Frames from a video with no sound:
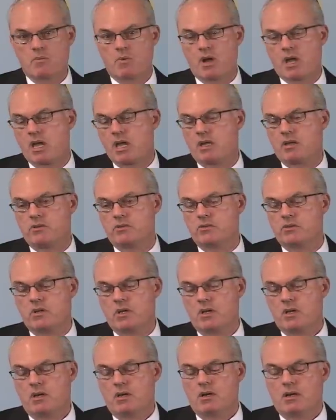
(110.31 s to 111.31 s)
way as
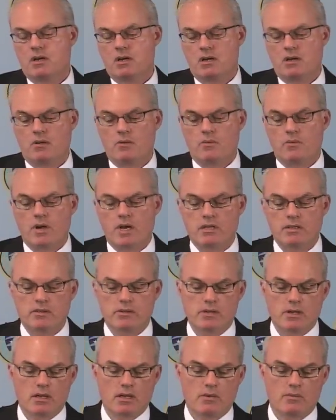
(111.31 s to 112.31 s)
what